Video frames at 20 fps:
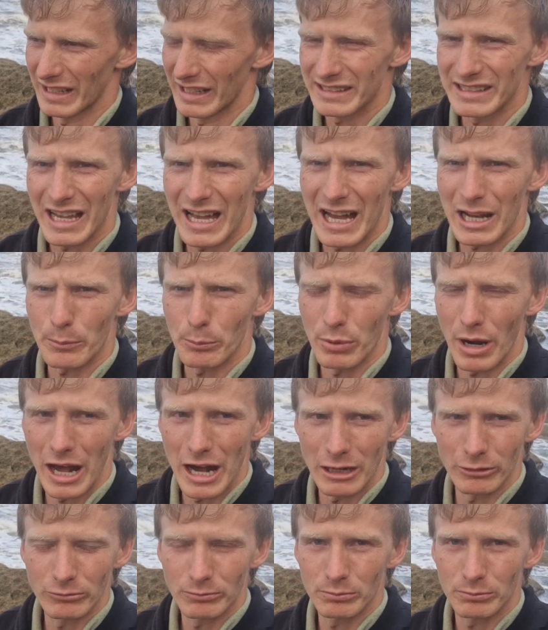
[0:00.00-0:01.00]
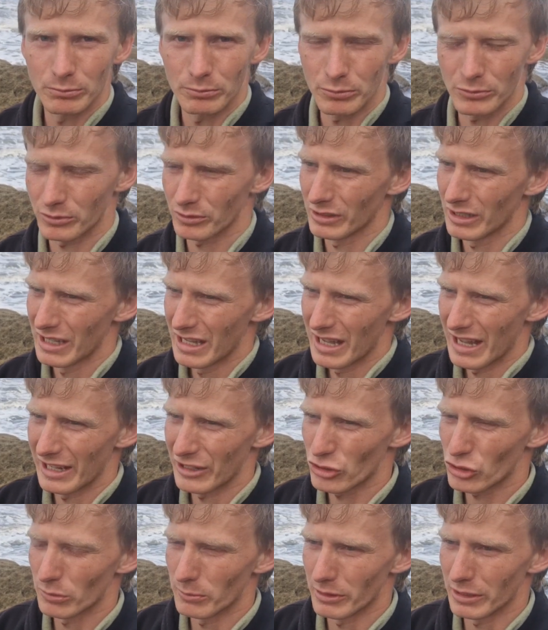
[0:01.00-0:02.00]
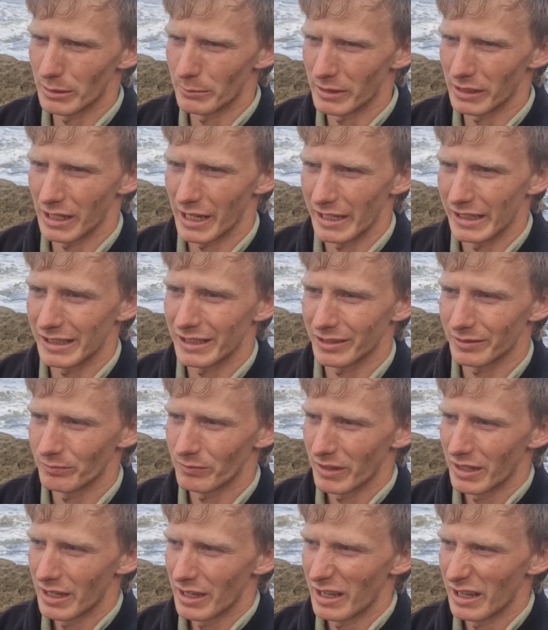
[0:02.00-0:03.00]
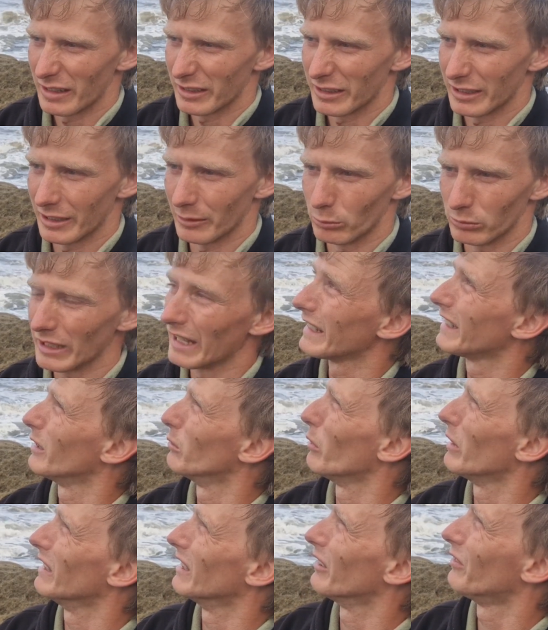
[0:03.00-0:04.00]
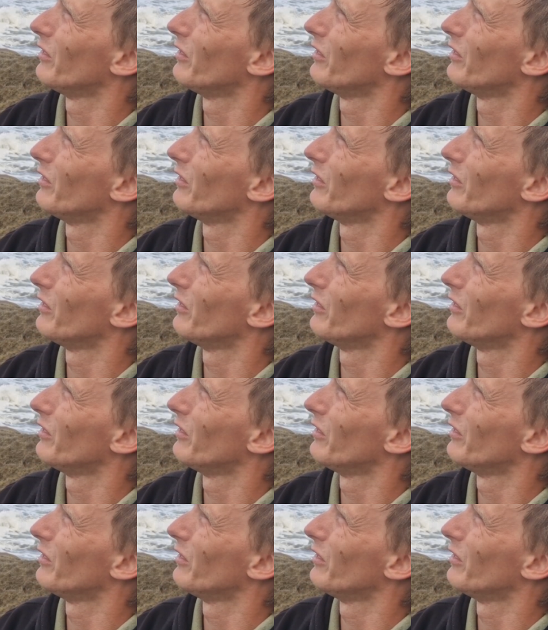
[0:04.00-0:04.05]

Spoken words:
dark brown, and some of them are like your winter